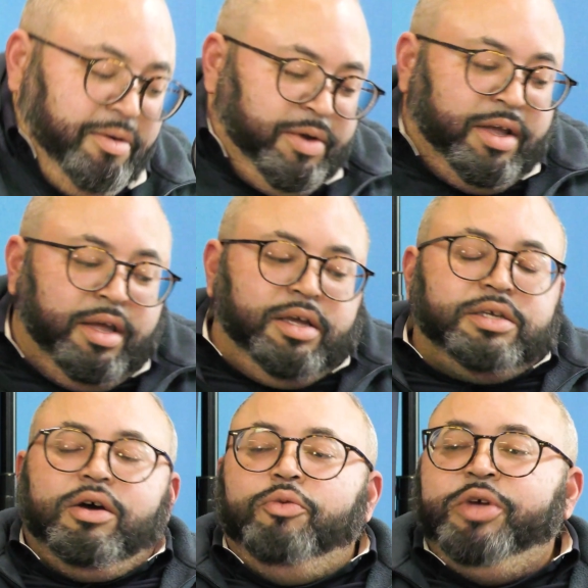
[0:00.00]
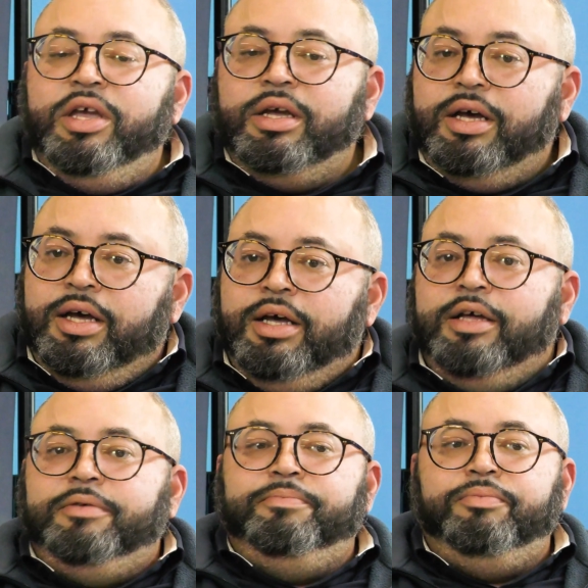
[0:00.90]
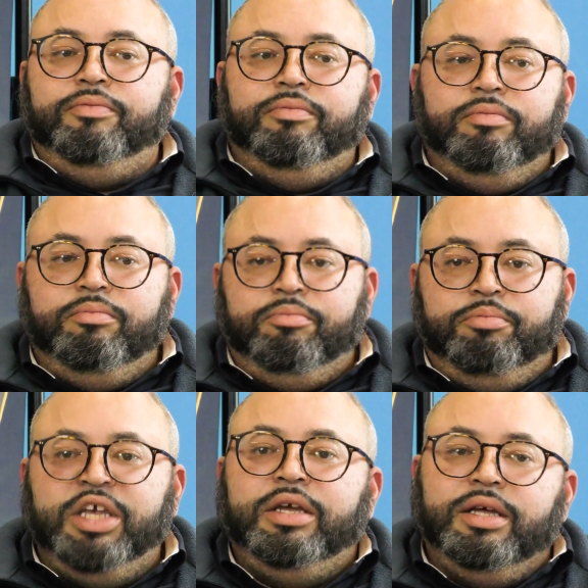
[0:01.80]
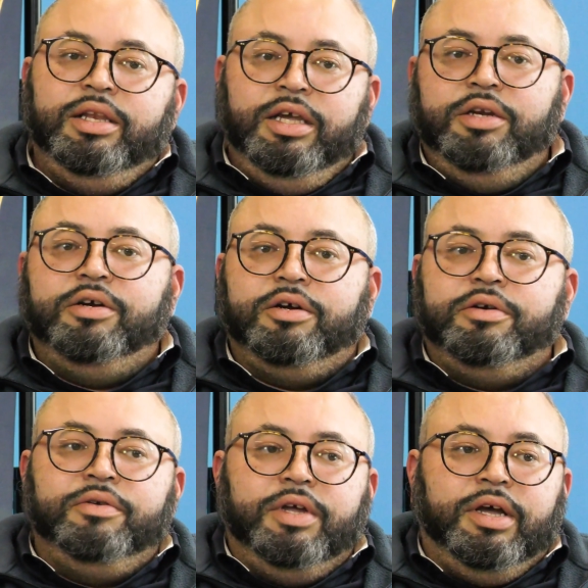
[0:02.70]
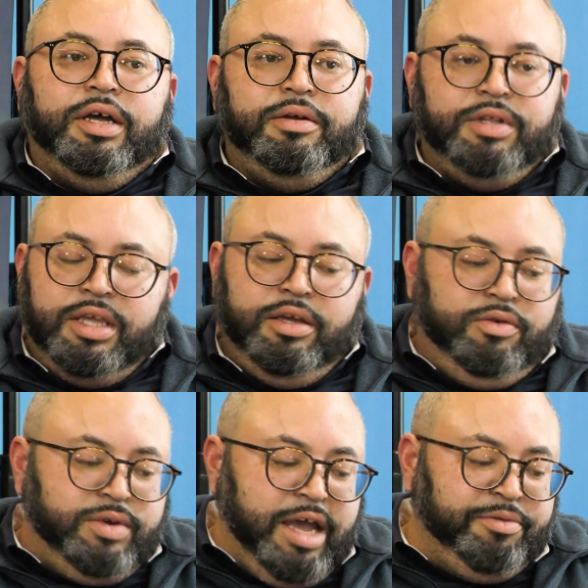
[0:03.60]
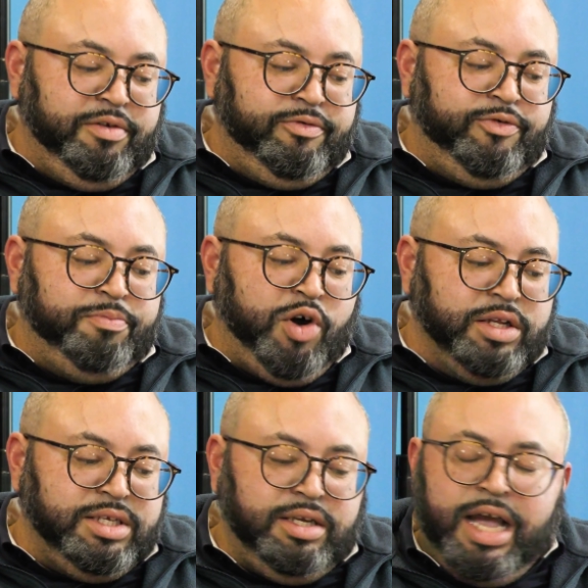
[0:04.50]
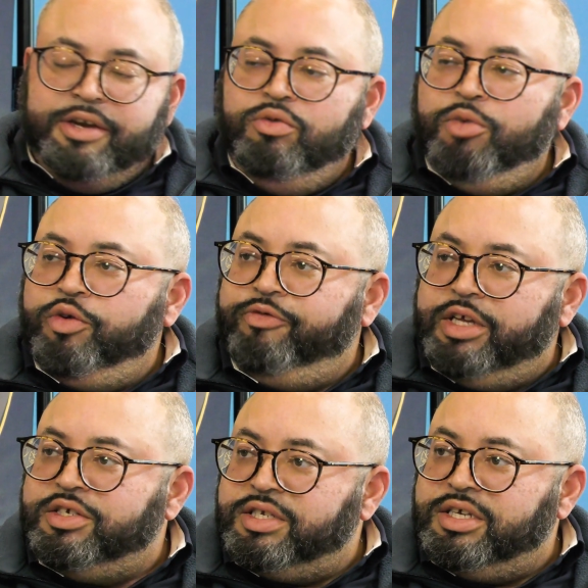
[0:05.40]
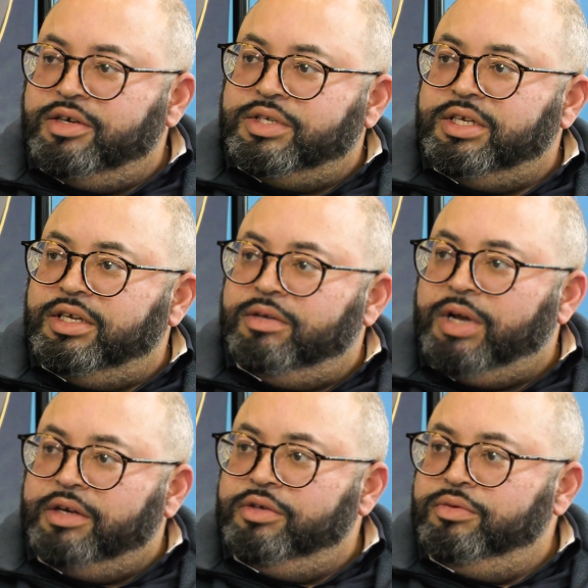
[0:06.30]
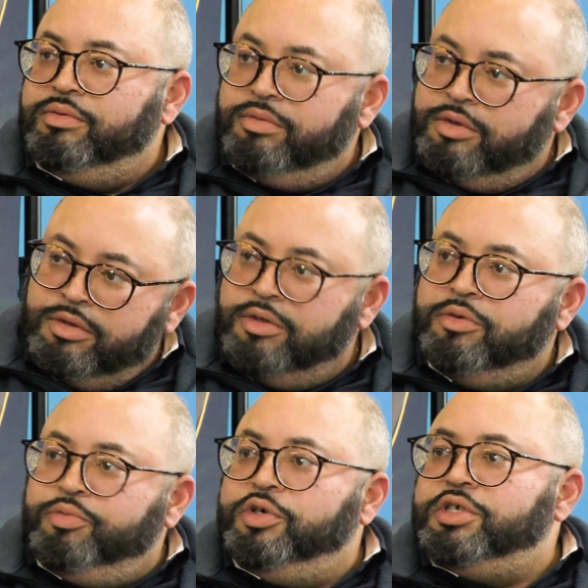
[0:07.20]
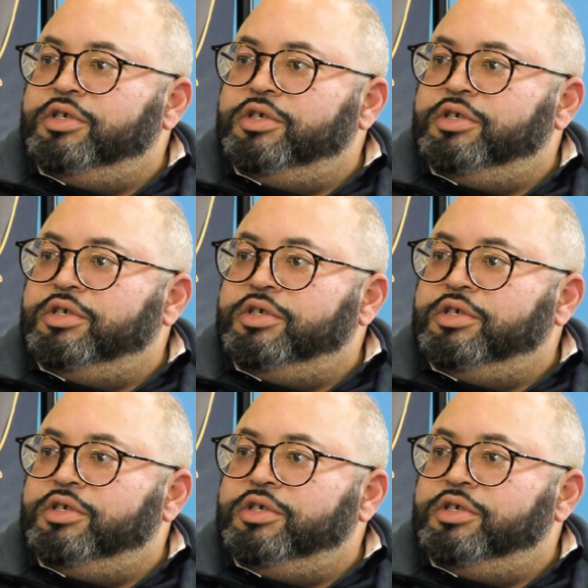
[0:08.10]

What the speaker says: But so being a leader, again, you captain of a football team. How do you motivate your sales team? How do you push